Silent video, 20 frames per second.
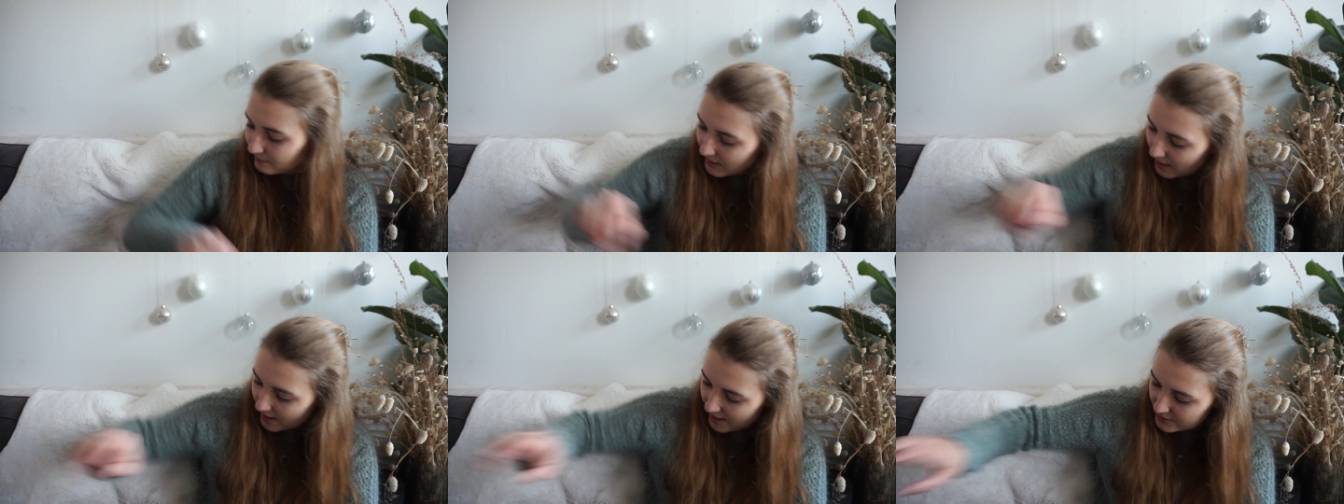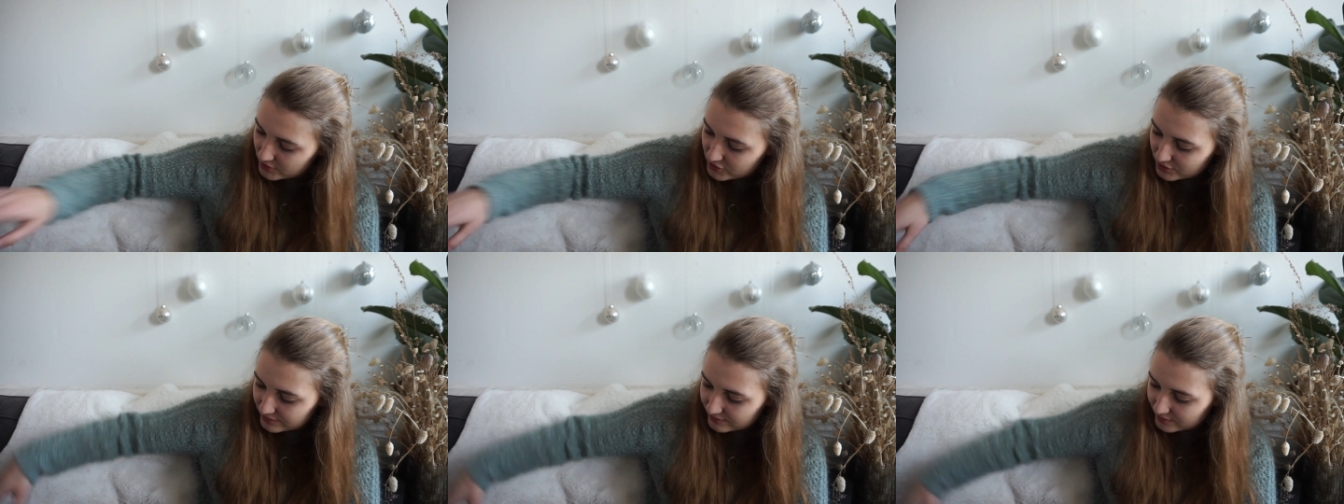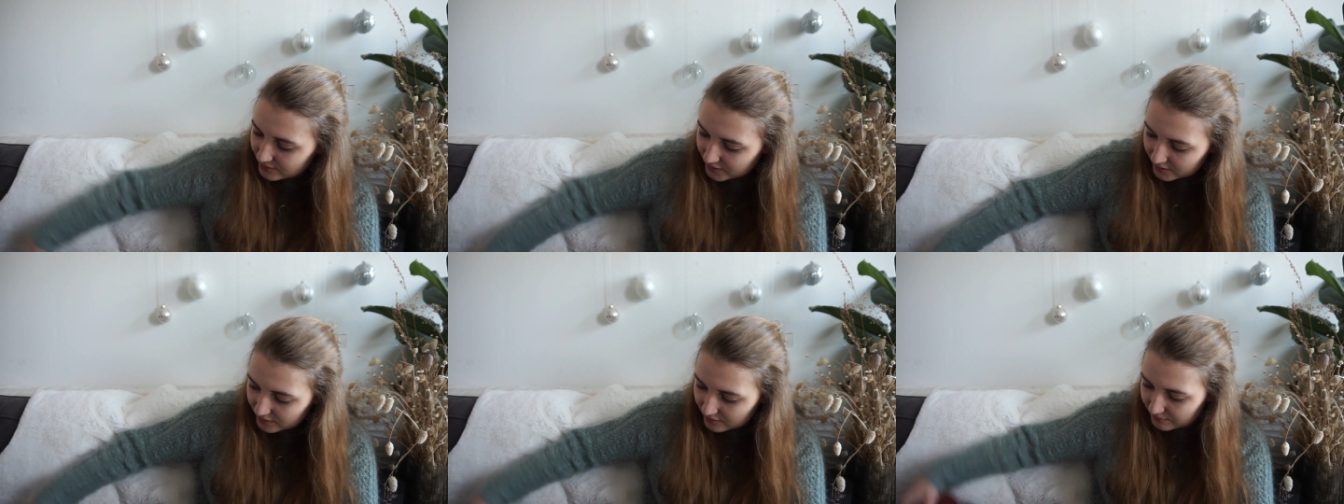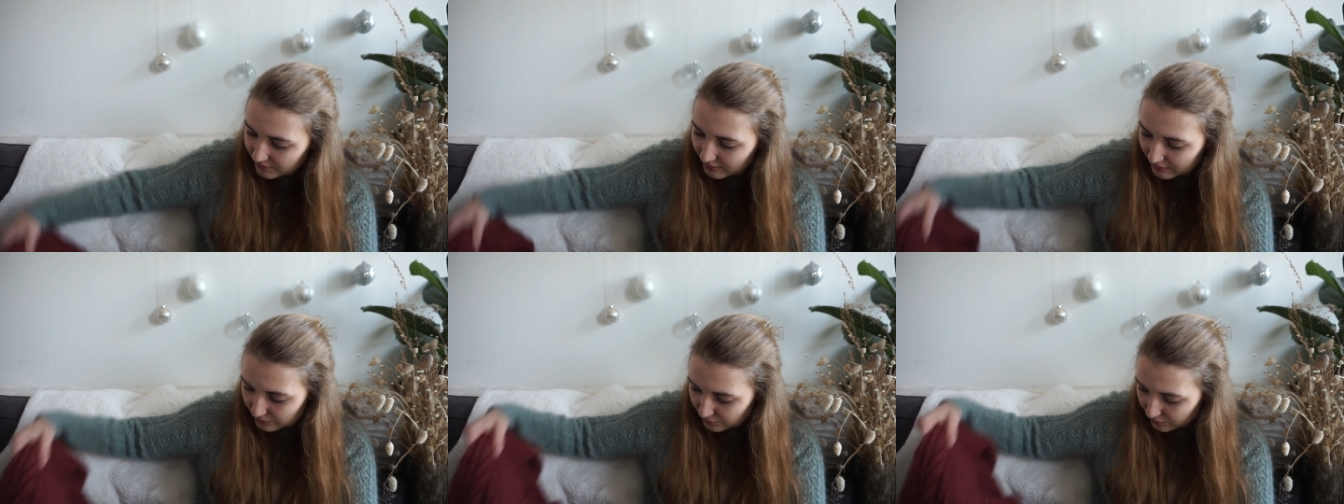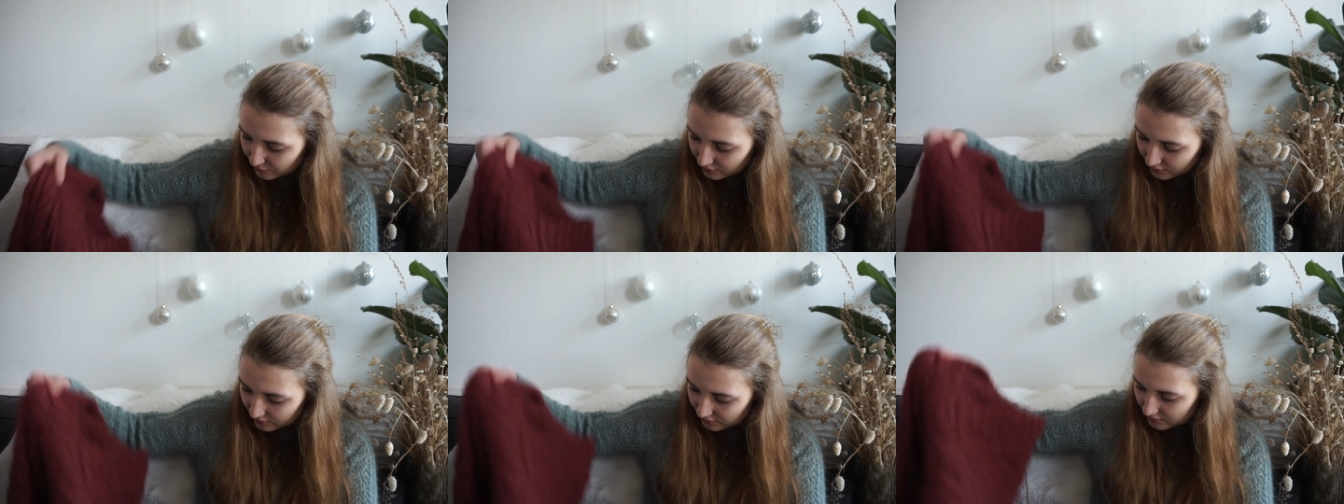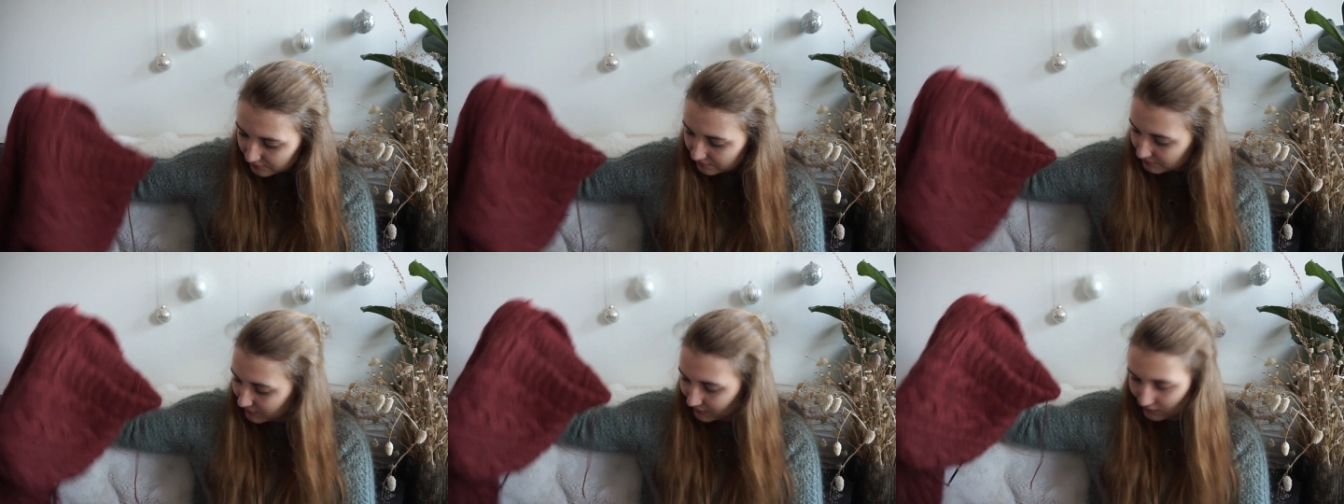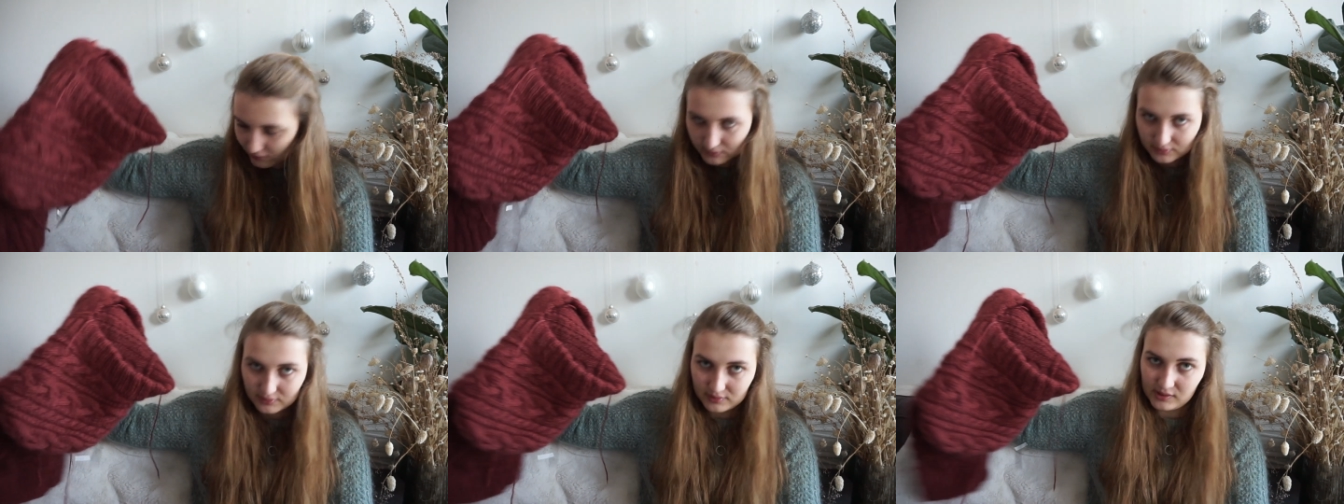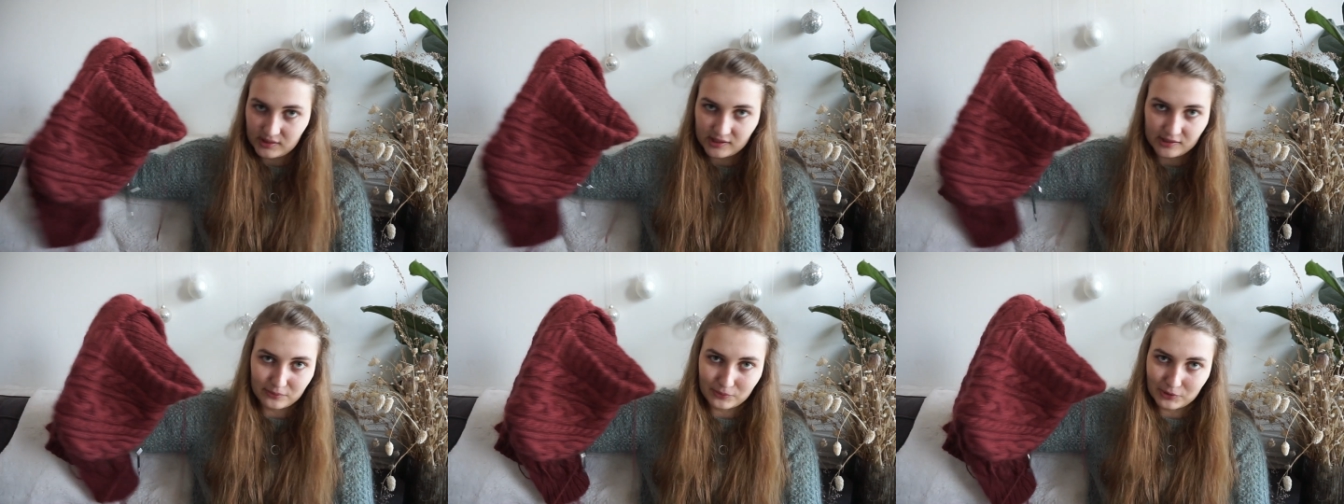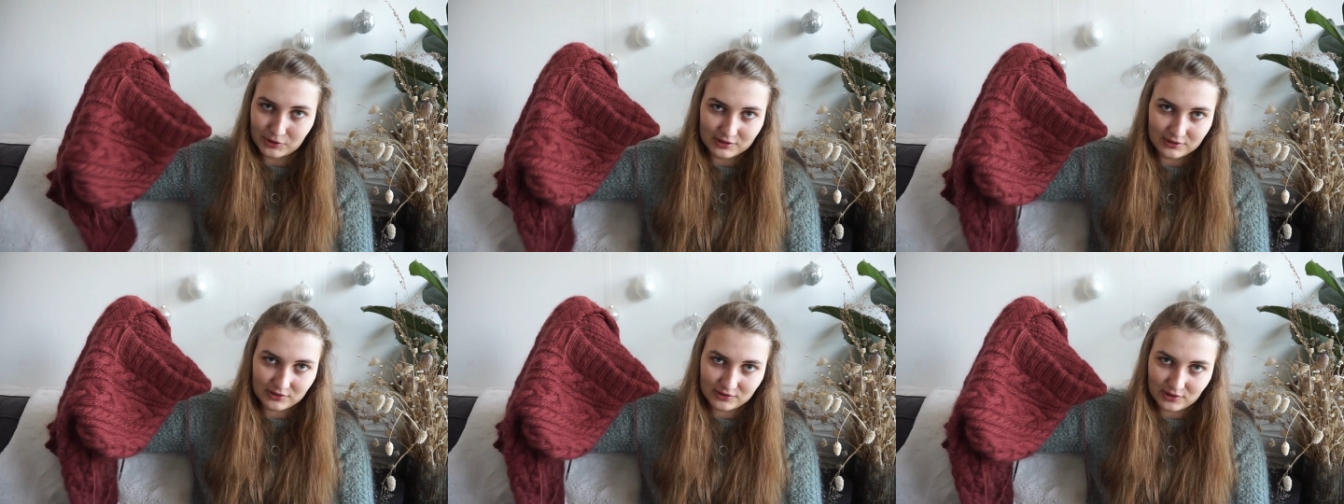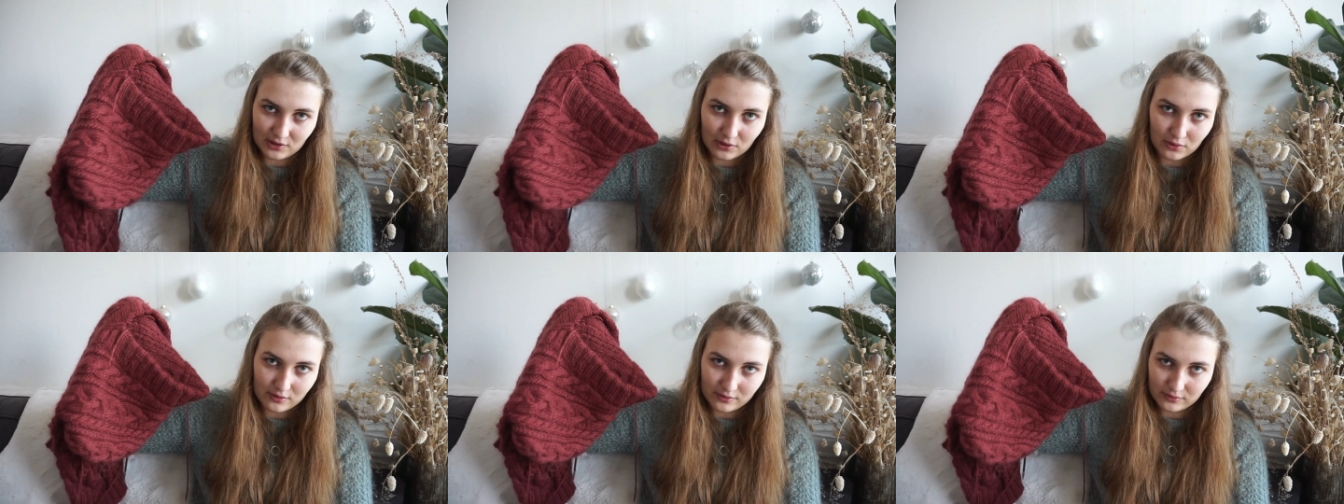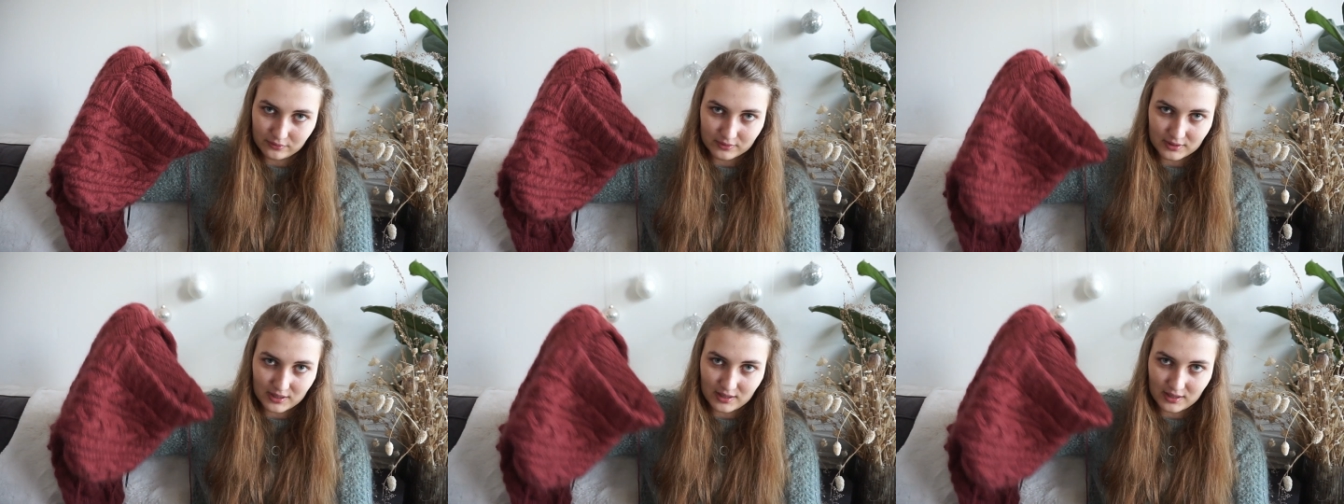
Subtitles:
I just talk about one because the other one is so old,